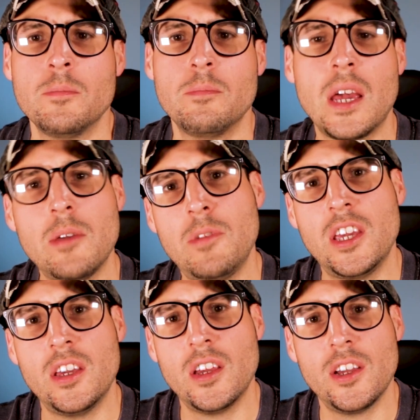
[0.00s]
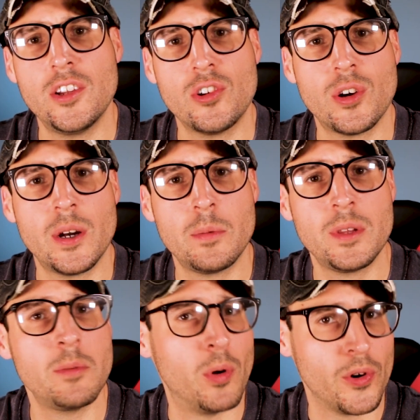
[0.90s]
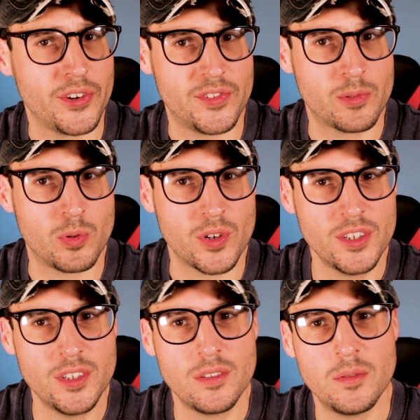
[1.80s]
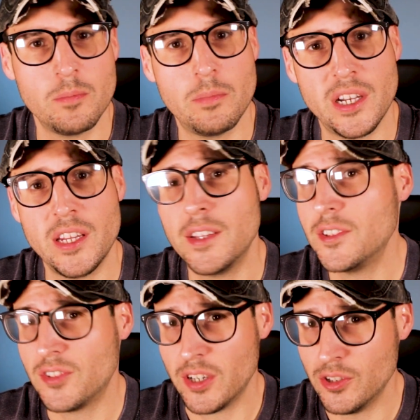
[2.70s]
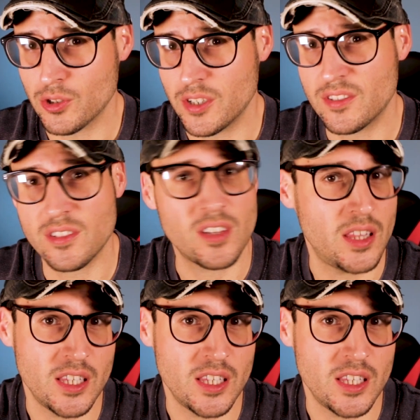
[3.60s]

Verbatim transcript: may be an incredibly boring sport, but it is dangerous, to say the